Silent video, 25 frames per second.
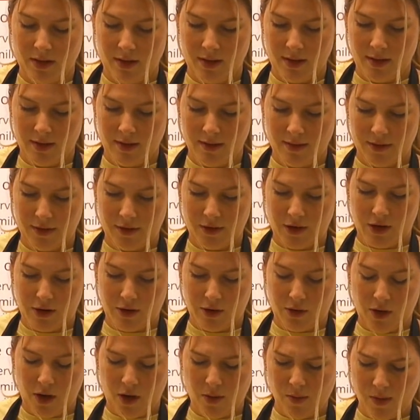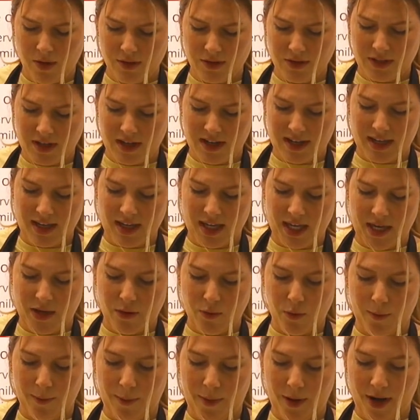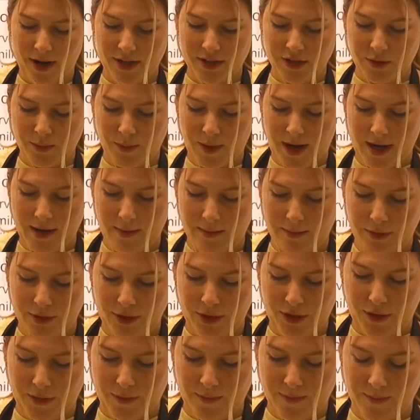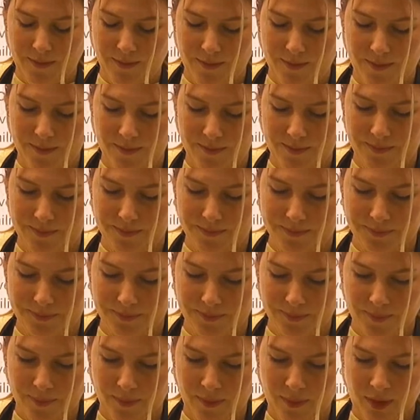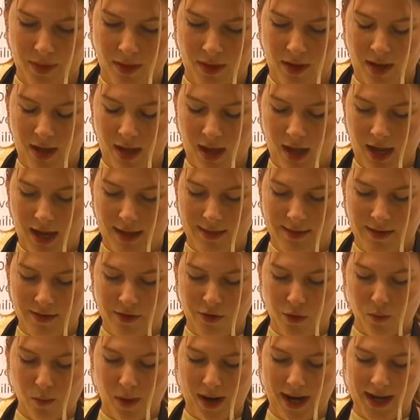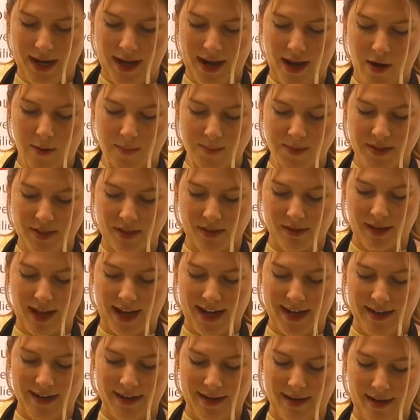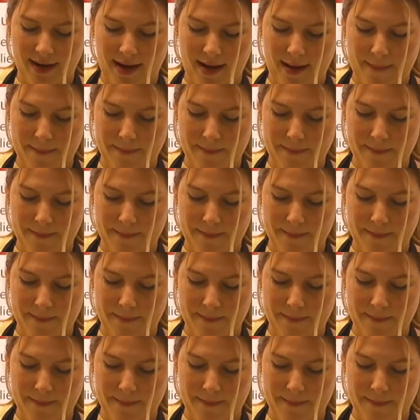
So almost like equal parts red and blue. And then the white helps to lighten it up.